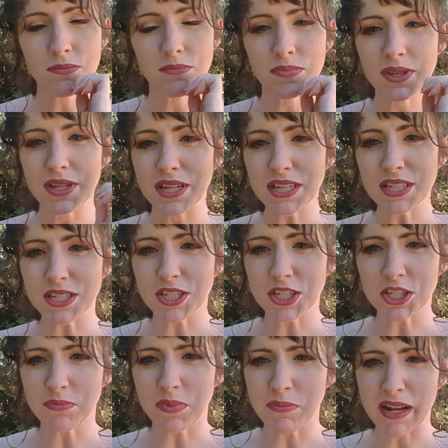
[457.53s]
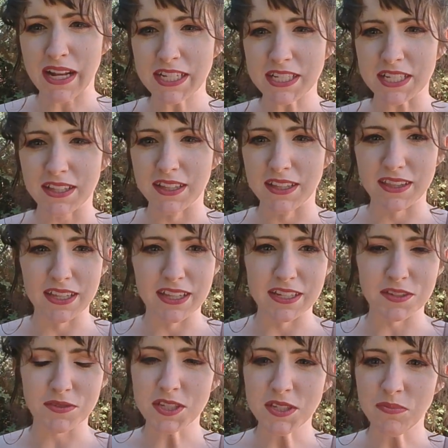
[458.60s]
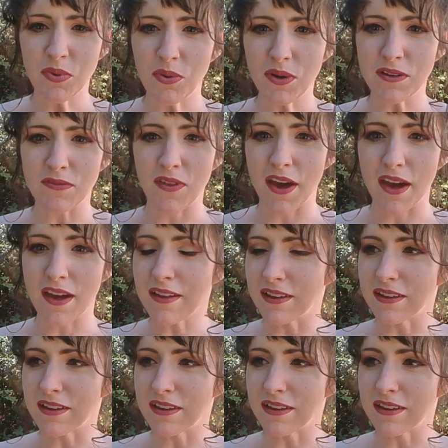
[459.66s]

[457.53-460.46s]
being into super masculine things. What's the point of that?